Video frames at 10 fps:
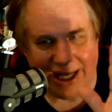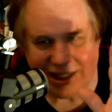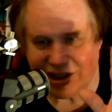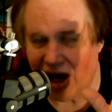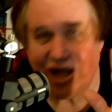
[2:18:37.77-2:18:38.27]

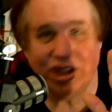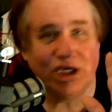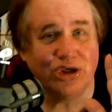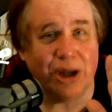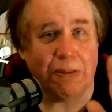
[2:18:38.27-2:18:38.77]
As long as
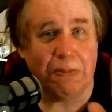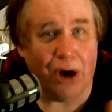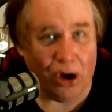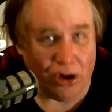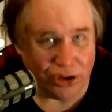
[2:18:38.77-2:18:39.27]
there's a
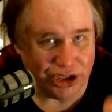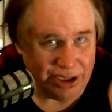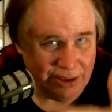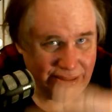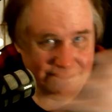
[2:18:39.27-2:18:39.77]

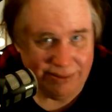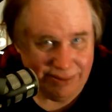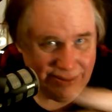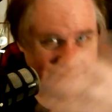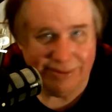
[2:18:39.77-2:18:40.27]
pulse,
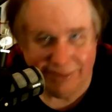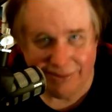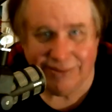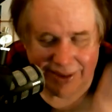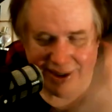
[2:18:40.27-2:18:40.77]

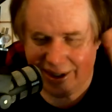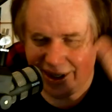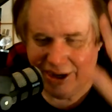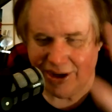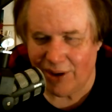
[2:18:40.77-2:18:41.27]

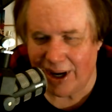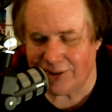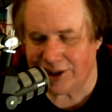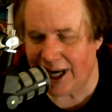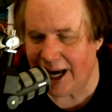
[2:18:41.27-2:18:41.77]
you know what
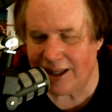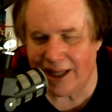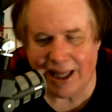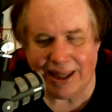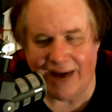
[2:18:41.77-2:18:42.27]
I'm
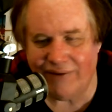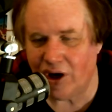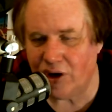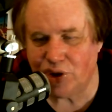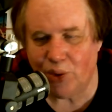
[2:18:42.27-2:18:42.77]
saying? It never
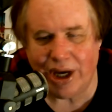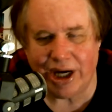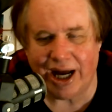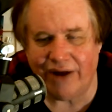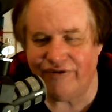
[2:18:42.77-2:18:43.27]
goes away.
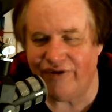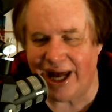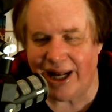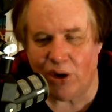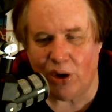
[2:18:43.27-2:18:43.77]
You got to
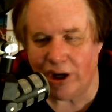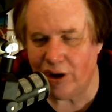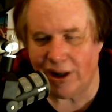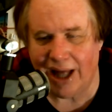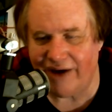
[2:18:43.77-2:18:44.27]
fight it all
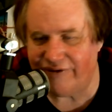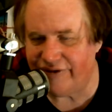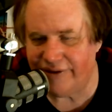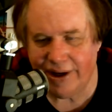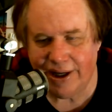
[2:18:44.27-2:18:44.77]
your
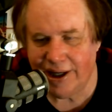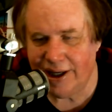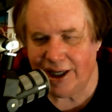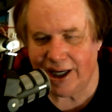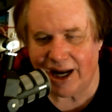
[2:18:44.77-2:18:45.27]
life.
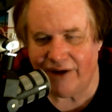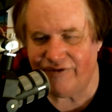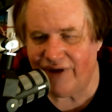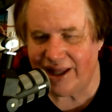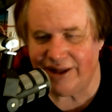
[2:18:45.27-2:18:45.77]
You got to
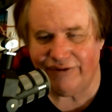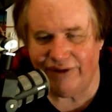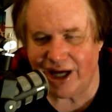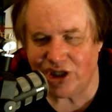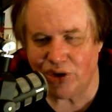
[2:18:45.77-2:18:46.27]
fight the
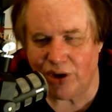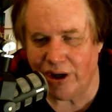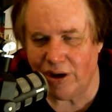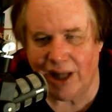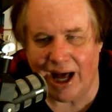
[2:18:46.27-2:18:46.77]
flesh all
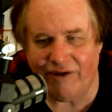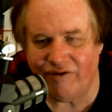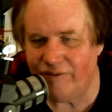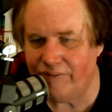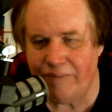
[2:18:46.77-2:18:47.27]
your
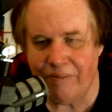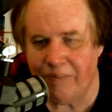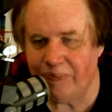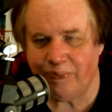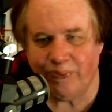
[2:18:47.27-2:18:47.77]
life.
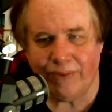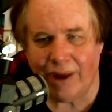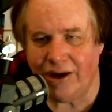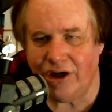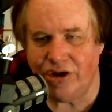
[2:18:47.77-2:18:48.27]

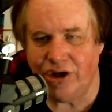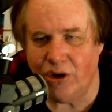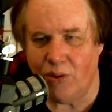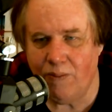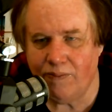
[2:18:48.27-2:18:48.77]
You
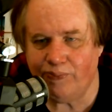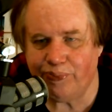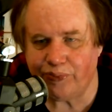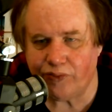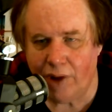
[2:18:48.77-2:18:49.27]
do.
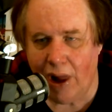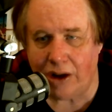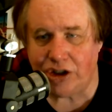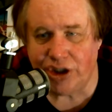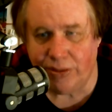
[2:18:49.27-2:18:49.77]

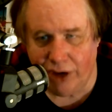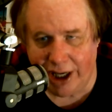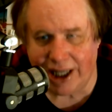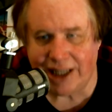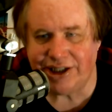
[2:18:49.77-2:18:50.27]

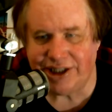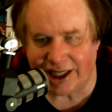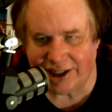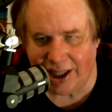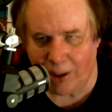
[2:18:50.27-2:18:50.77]
Sabrina is
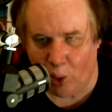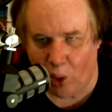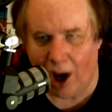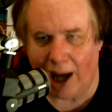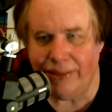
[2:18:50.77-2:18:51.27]

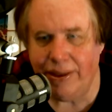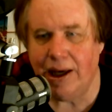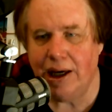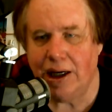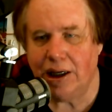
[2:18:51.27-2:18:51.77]
61,
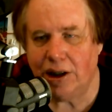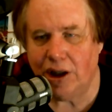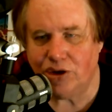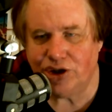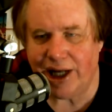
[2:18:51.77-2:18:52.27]

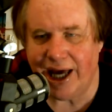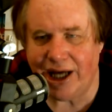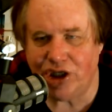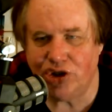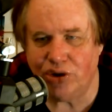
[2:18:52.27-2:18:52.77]
close in
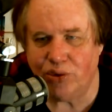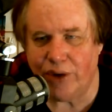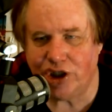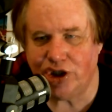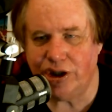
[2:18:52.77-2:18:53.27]
age to
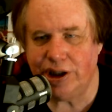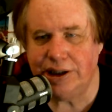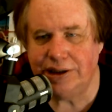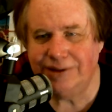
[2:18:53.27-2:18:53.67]
Richard.